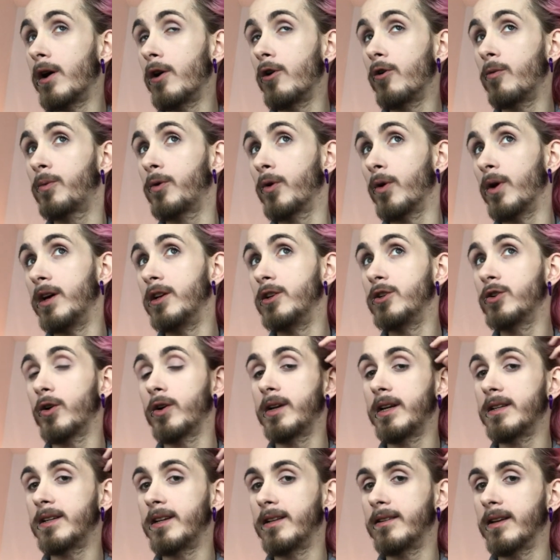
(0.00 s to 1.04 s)
I hope you
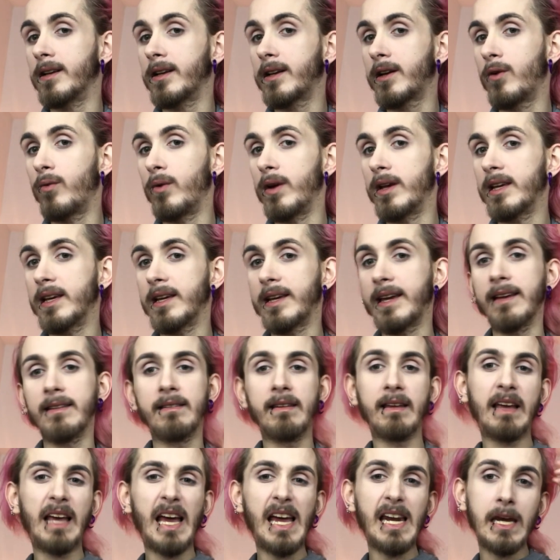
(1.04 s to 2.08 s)
enjoyed this little quick get
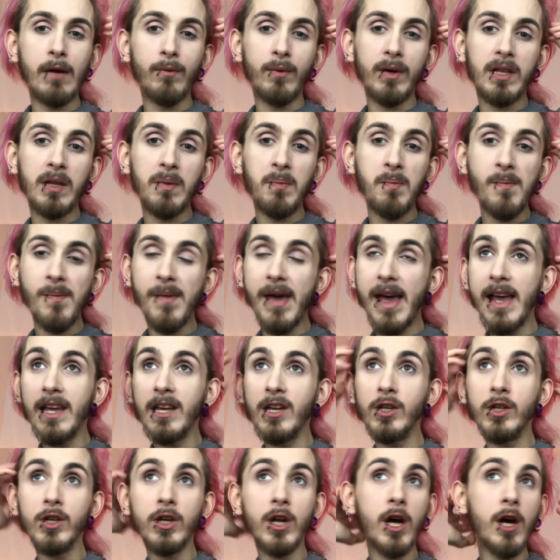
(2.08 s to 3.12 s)
ready with me,
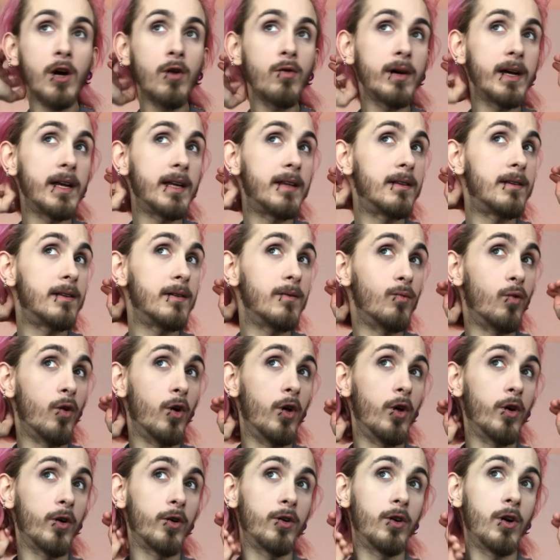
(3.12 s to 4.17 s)
you know. It
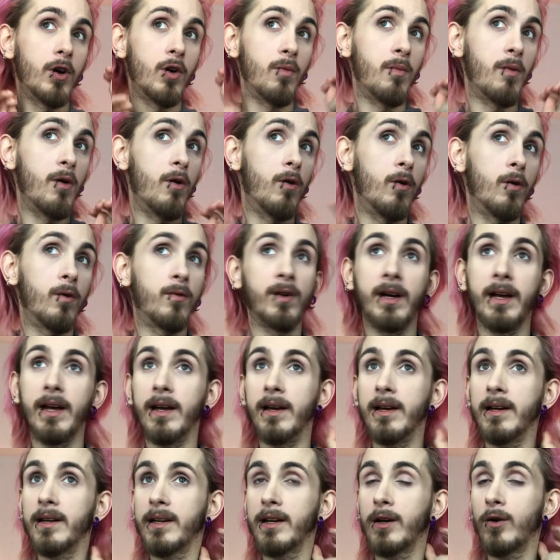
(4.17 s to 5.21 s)
were, you know, more of a
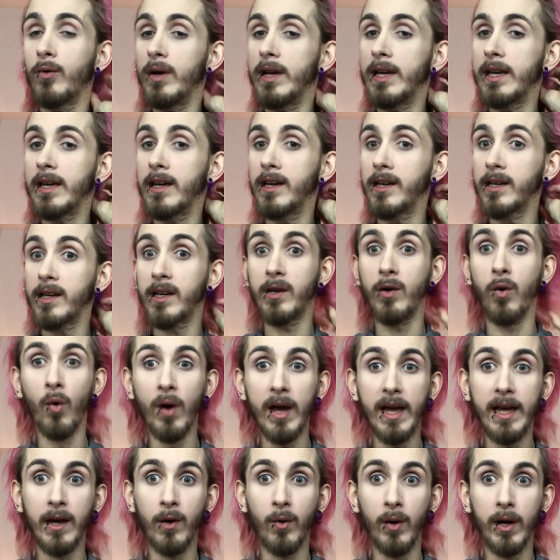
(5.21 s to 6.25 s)
quick
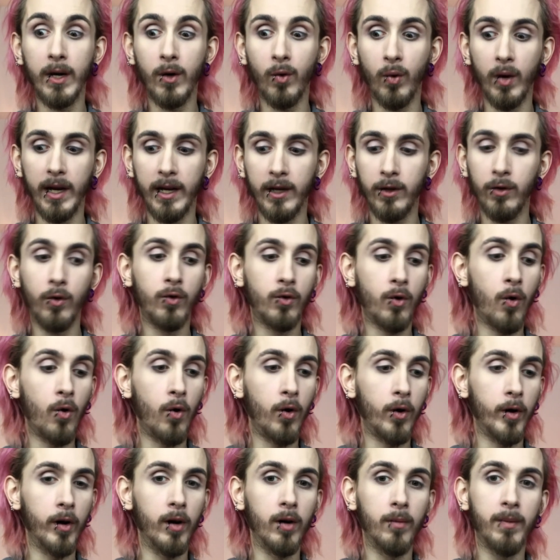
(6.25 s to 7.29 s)

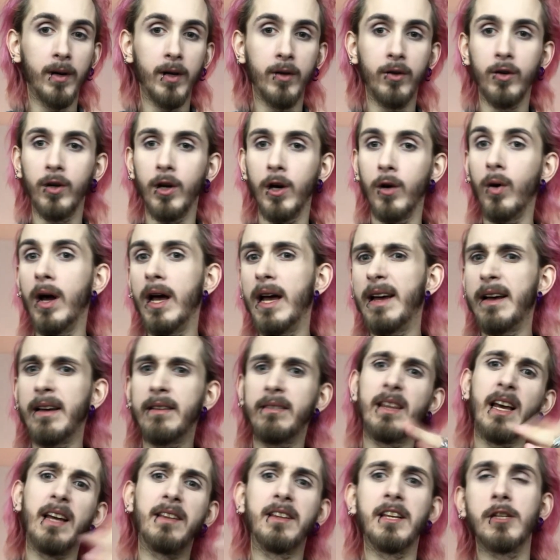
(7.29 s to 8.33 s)
tutorial, but you know,
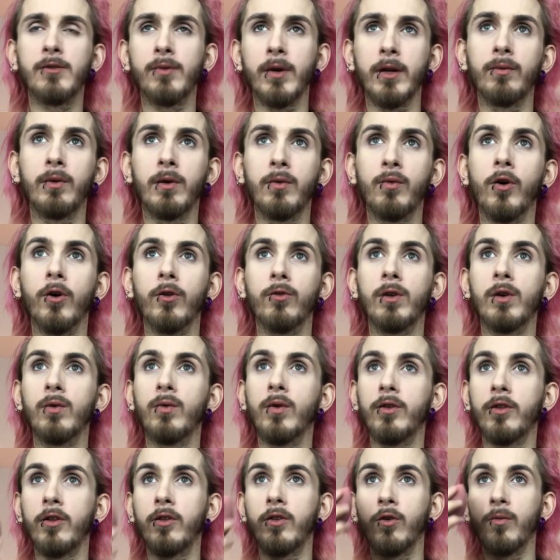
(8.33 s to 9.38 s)
that is what we want. We
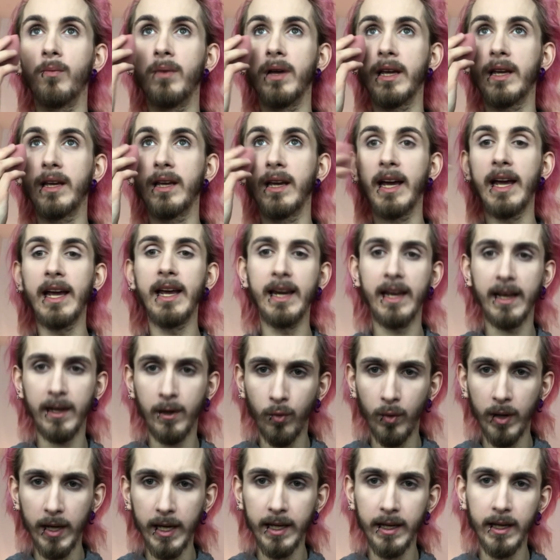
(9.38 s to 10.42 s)
want it to be really
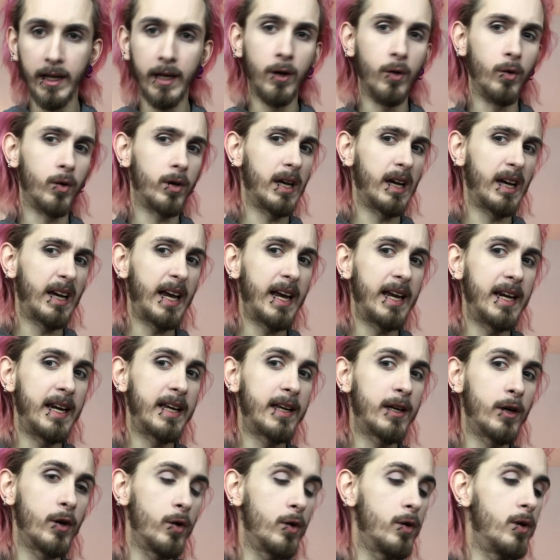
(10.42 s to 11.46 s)
quick, look really
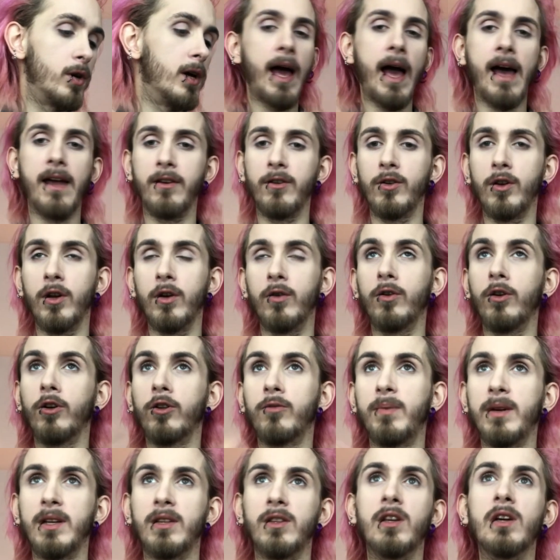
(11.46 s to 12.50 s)
good, and you know, not
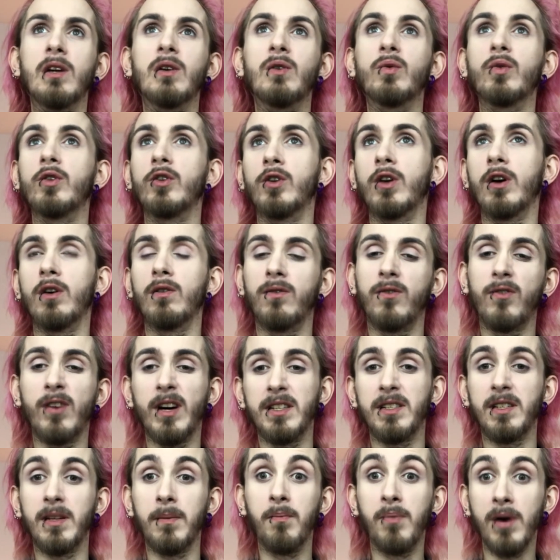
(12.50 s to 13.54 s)
be too, you know,
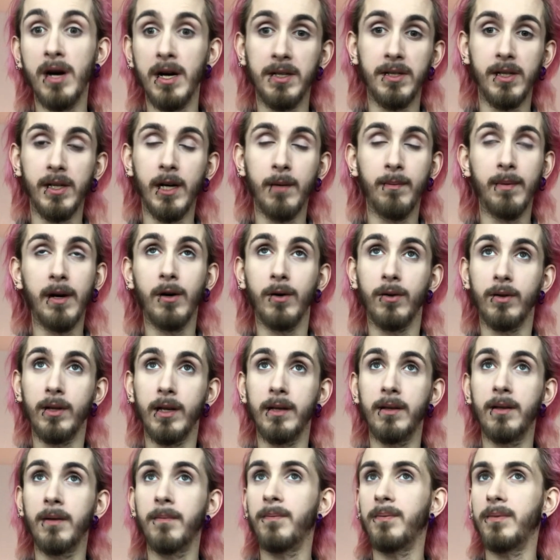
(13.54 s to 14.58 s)
fussy-bussy about
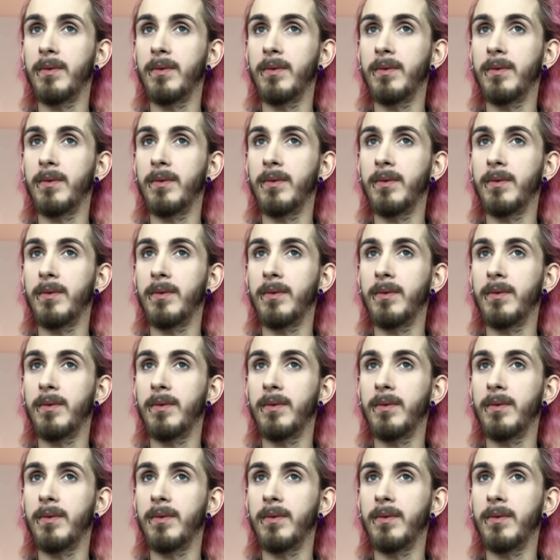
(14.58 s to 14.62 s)
it.